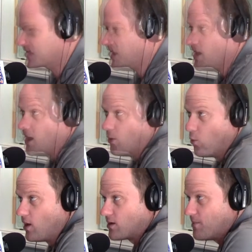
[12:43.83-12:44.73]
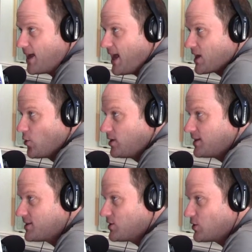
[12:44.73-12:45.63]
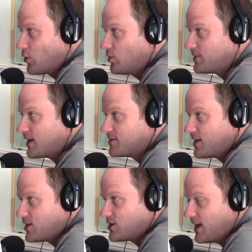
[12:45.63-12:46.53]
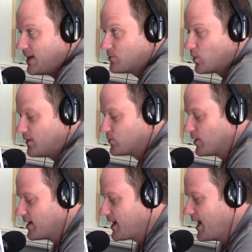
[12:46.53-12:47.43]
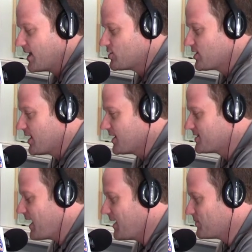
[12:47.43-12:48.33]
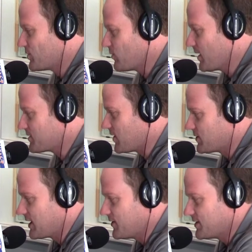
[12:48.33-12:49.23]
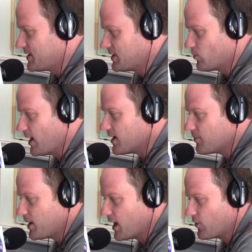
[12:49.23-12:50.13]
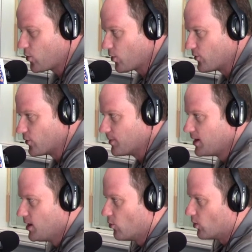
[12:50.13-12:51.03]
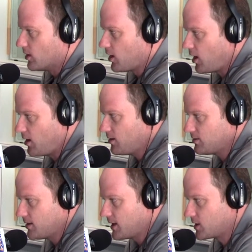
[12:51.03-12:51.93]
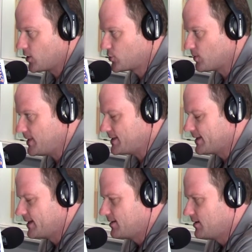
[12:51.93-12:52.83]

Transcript: S. Welcome back. You're listening to your hometown station, A M twelve twenty K H T S. I am Attorney Wade Skalsky, and this is Wade Beyond the Courtroom, where law and culture meet.